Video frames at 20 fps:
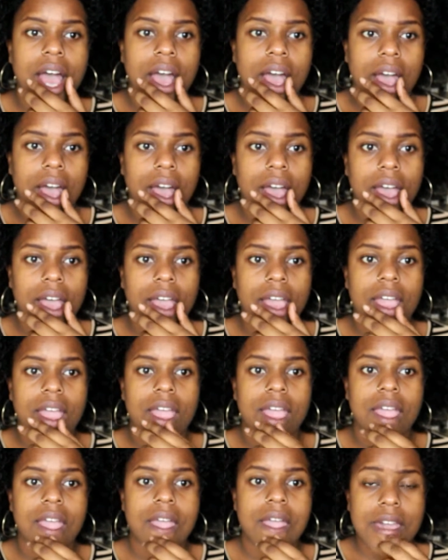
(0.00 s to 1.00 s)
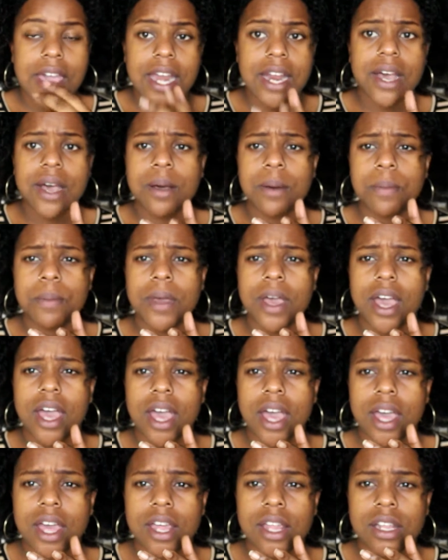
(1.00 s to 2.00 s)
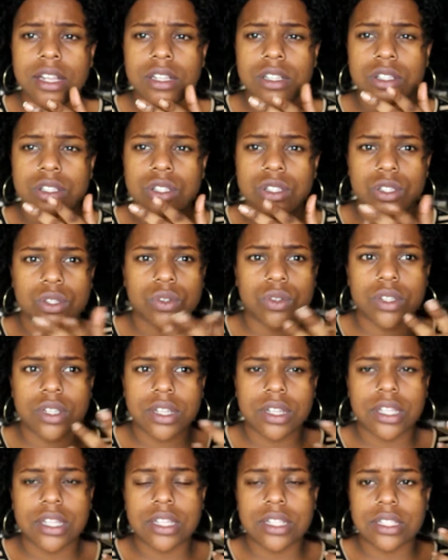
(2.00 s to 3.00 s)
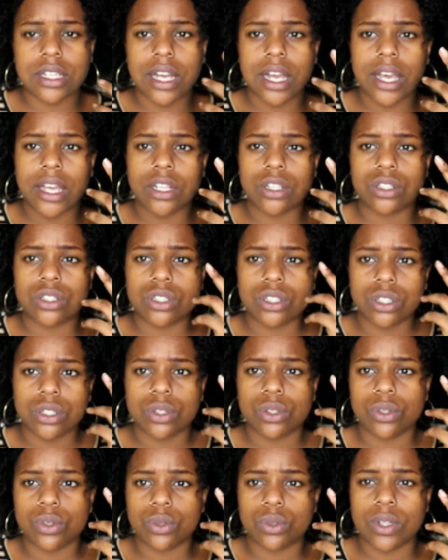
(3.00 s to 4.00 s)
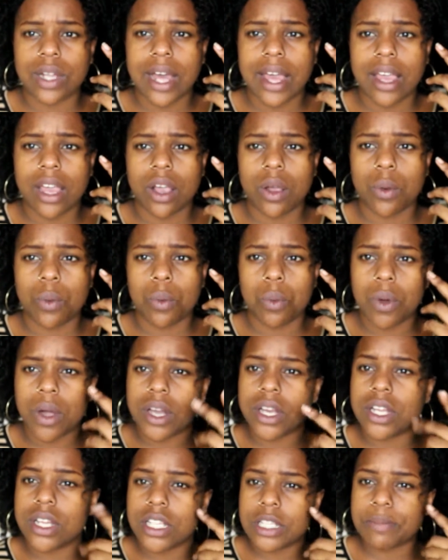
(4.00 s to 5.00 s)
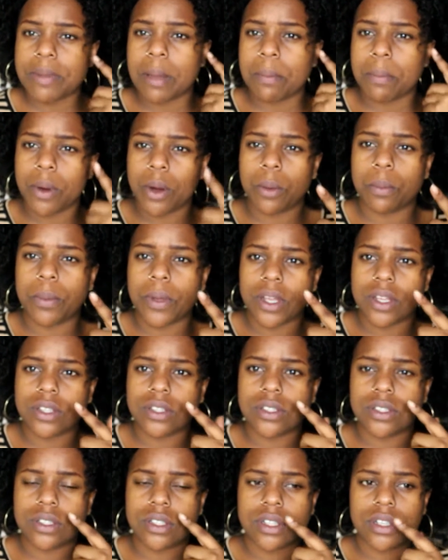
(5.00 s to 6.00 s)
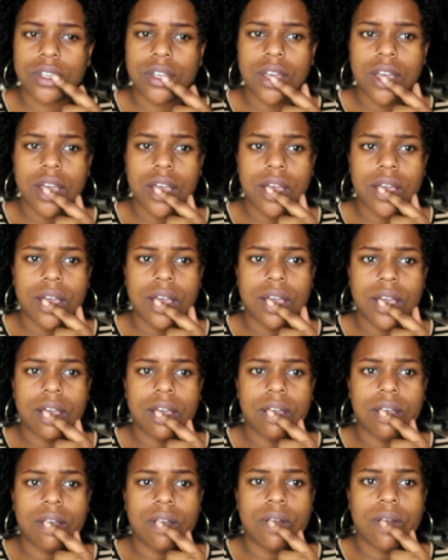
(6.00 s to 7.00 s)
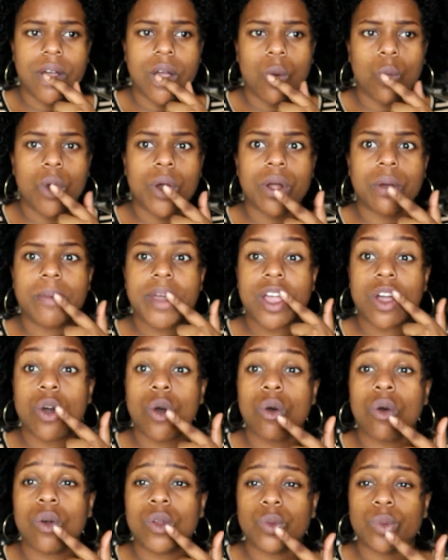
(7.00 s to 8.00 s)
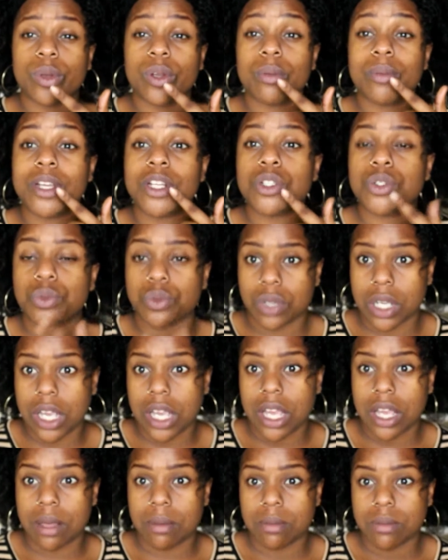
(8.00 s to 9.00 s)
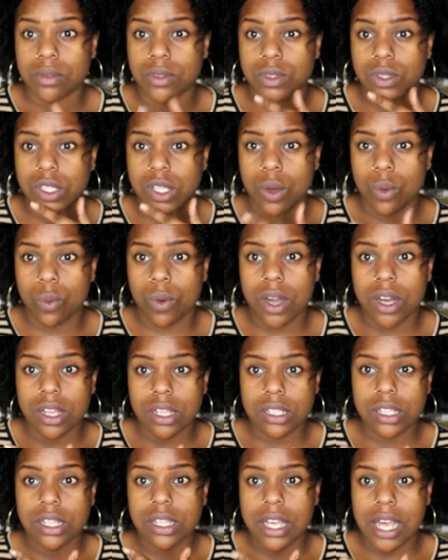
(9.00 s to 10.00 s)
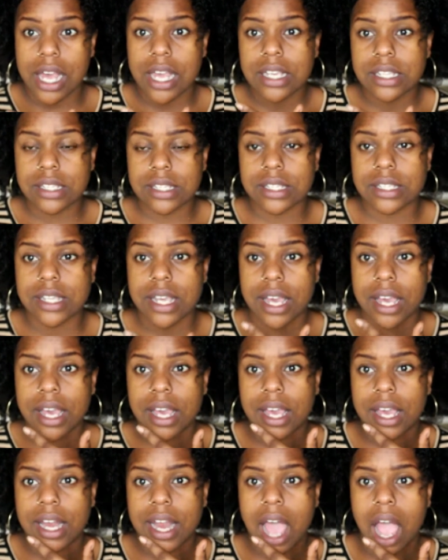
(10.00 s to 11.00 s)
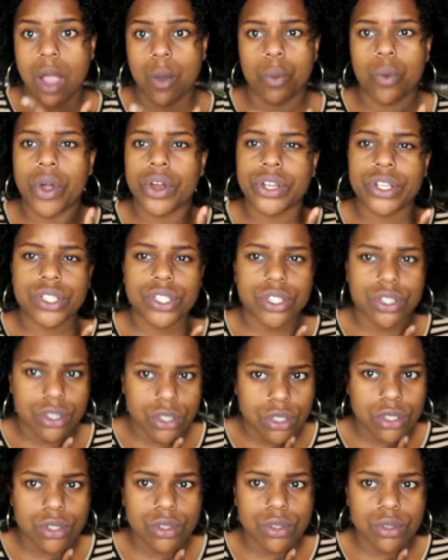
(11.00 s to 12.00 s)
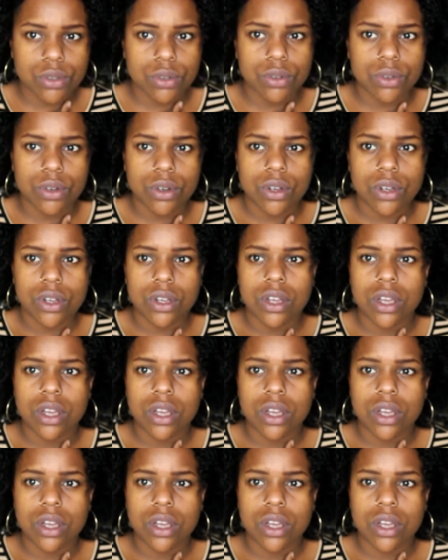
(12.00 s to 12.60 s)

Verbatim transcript: I get up and do the things that I do. Like, what is my purpose? What are my goals? What are my dreams? What is it that I said I wanted to do?